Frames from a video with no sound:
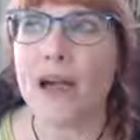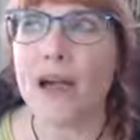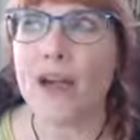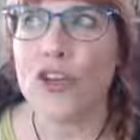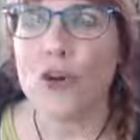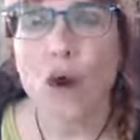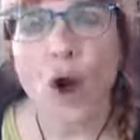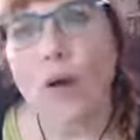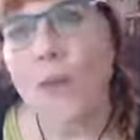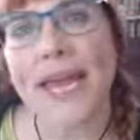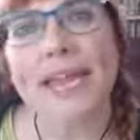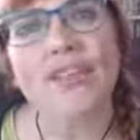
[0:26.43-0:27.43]
your
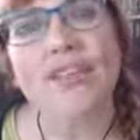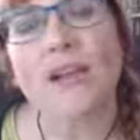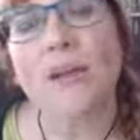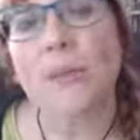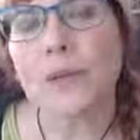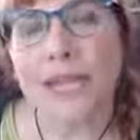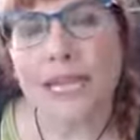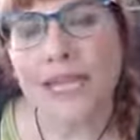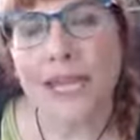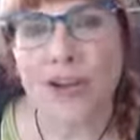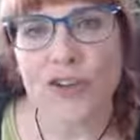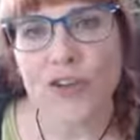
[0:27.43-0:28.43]
homepage is completely
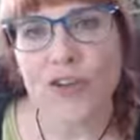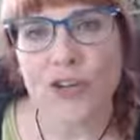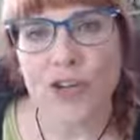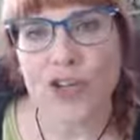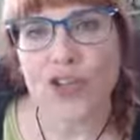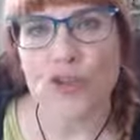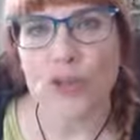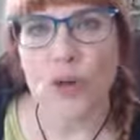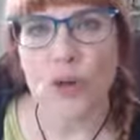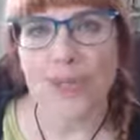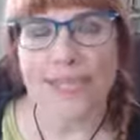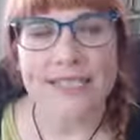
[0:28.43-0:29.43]
under your
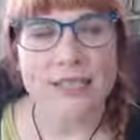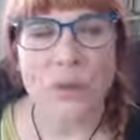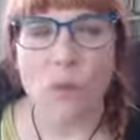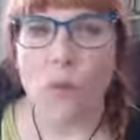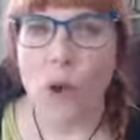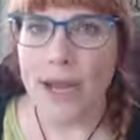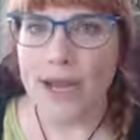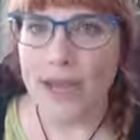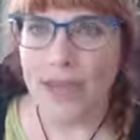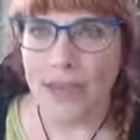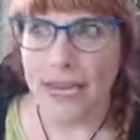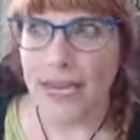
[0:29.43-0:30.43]
control. It's the one
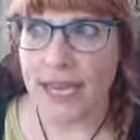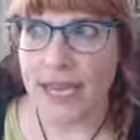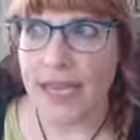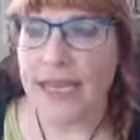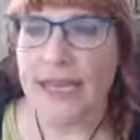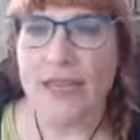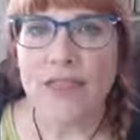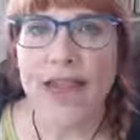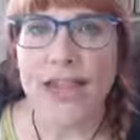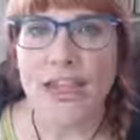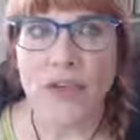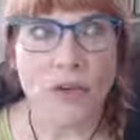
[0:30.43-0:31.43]
thing that
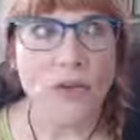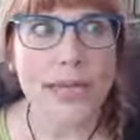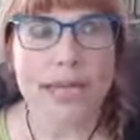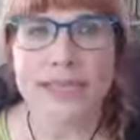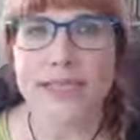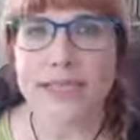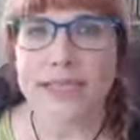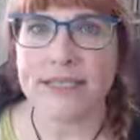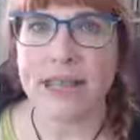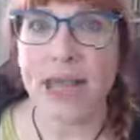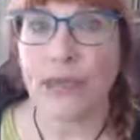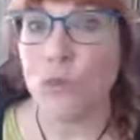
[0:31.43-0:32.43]
you get to
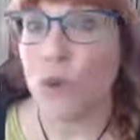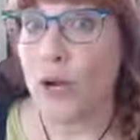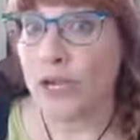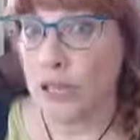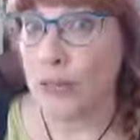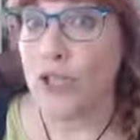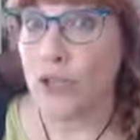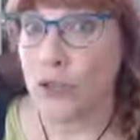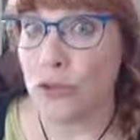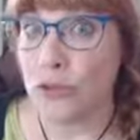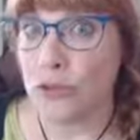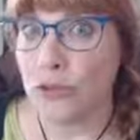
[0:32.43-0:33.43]
decide what you
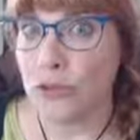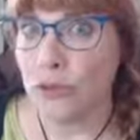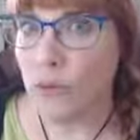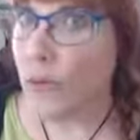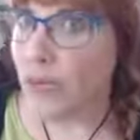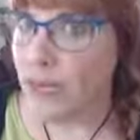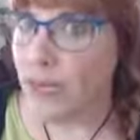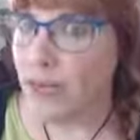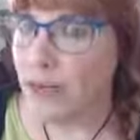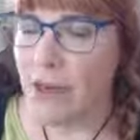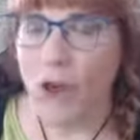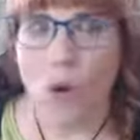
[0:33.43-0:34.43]
do with it,
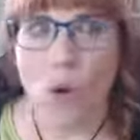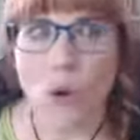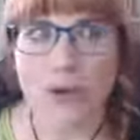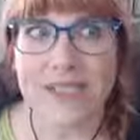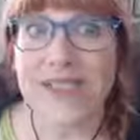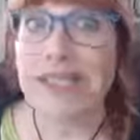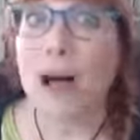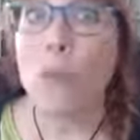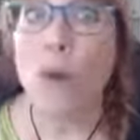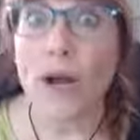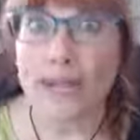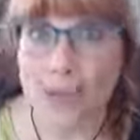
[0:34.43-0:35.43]
or
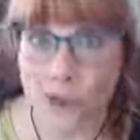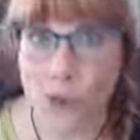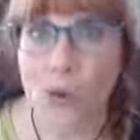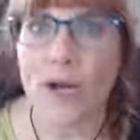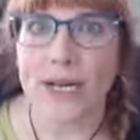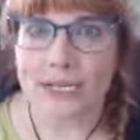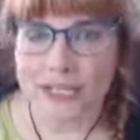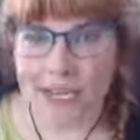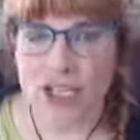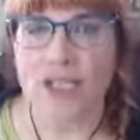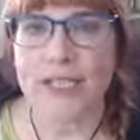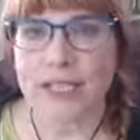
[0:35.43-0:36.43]
someone in your
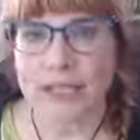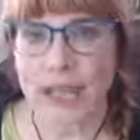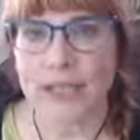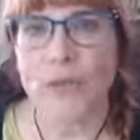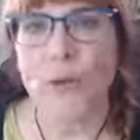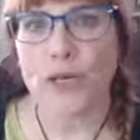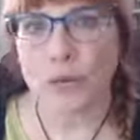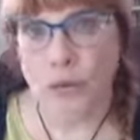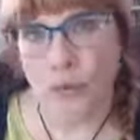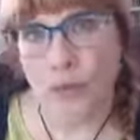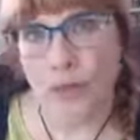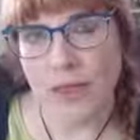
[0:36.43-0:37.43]
organization decides what you
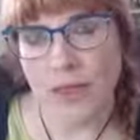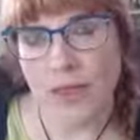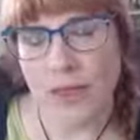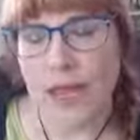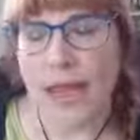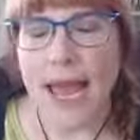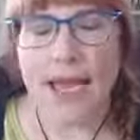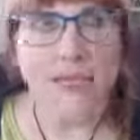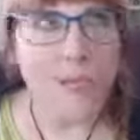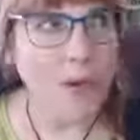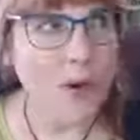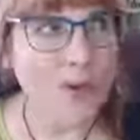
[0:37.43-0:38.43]
do with it, as
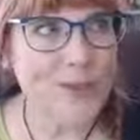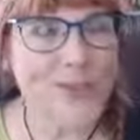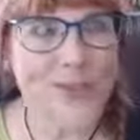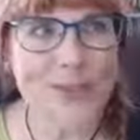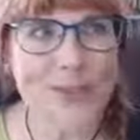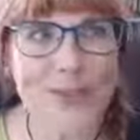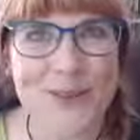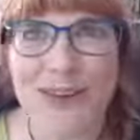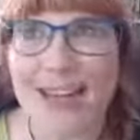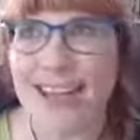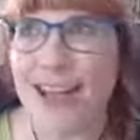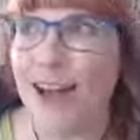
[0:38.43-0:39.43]
opposed to
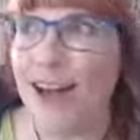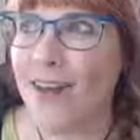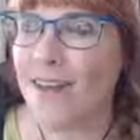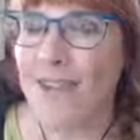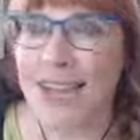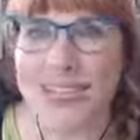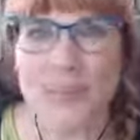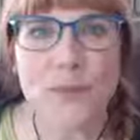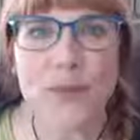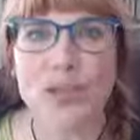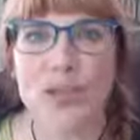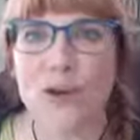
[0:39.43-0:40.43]

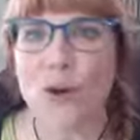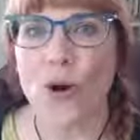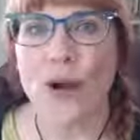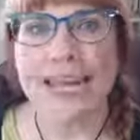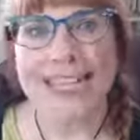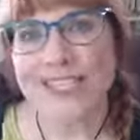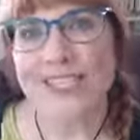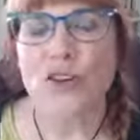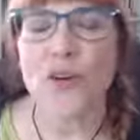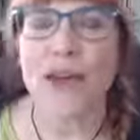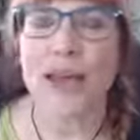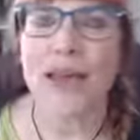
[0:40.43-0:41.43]
Facebook or
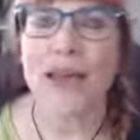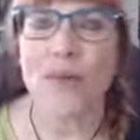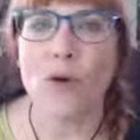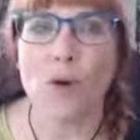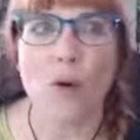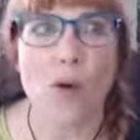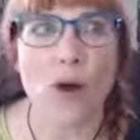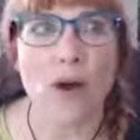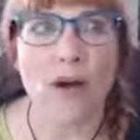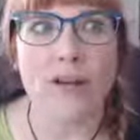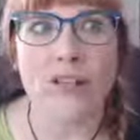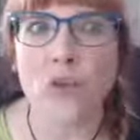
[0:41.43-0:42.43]
Instagram
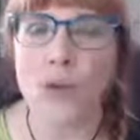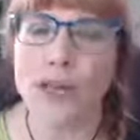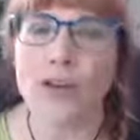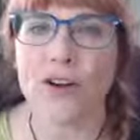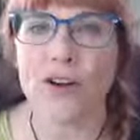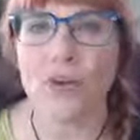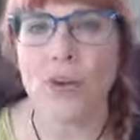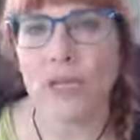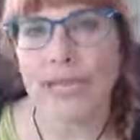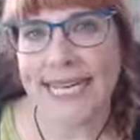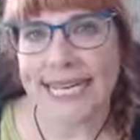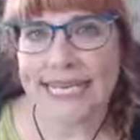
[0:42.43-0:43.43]
or Twitter or
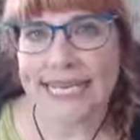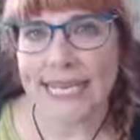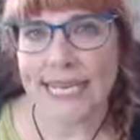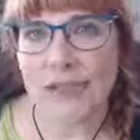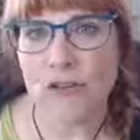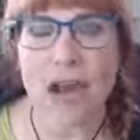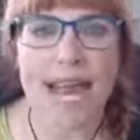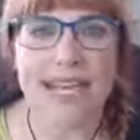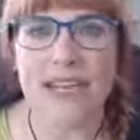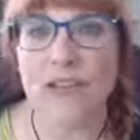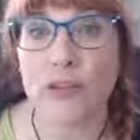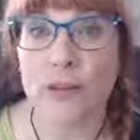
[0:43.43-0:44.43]
LinkedIn or any
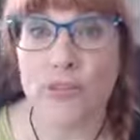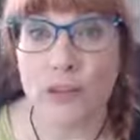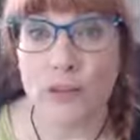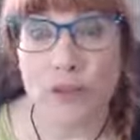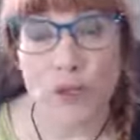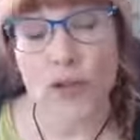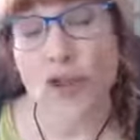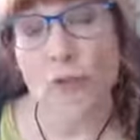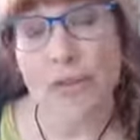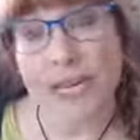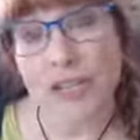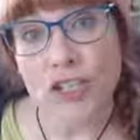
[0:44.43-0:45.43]
of those other social
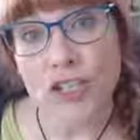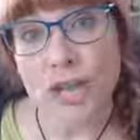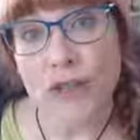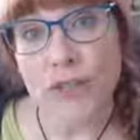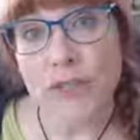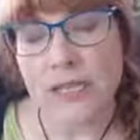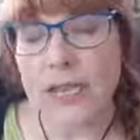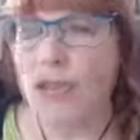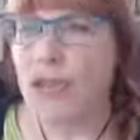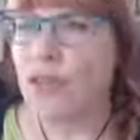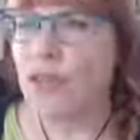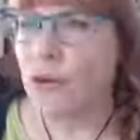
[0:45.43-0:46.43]
media channels.
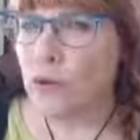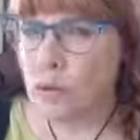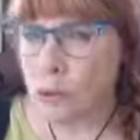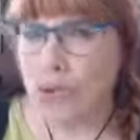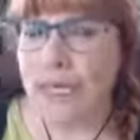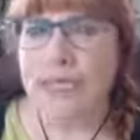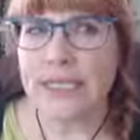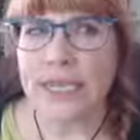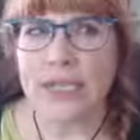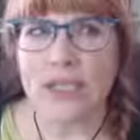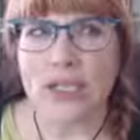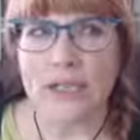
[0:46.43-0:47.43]
Those
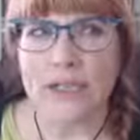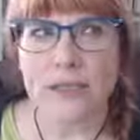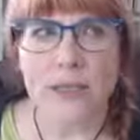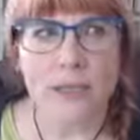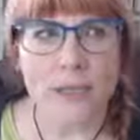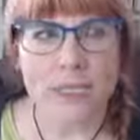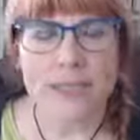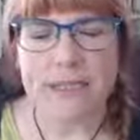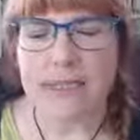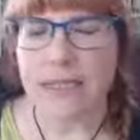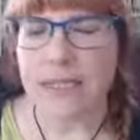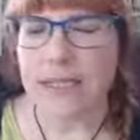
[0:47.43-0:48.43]
organizations, those
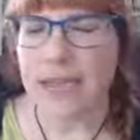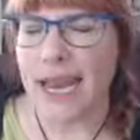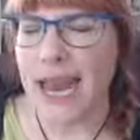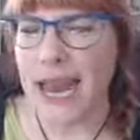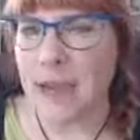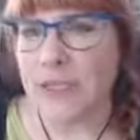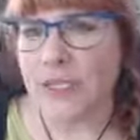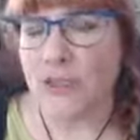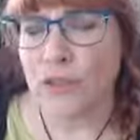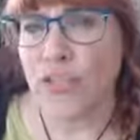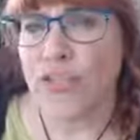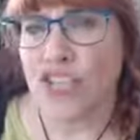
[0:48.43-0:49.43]
businesses can
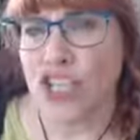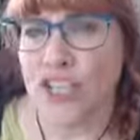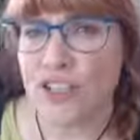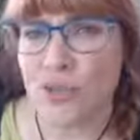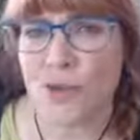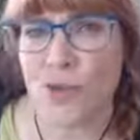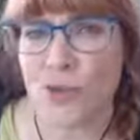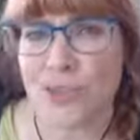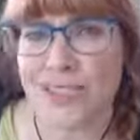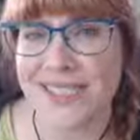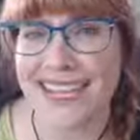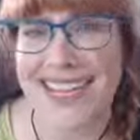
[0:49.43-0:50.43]
absolutely change the
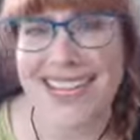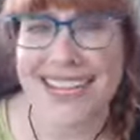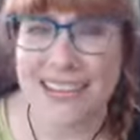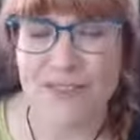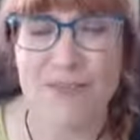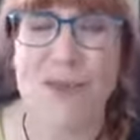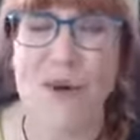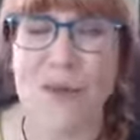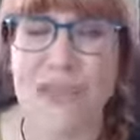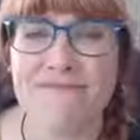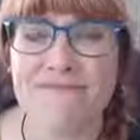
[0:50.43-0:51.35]
rules at any given moment.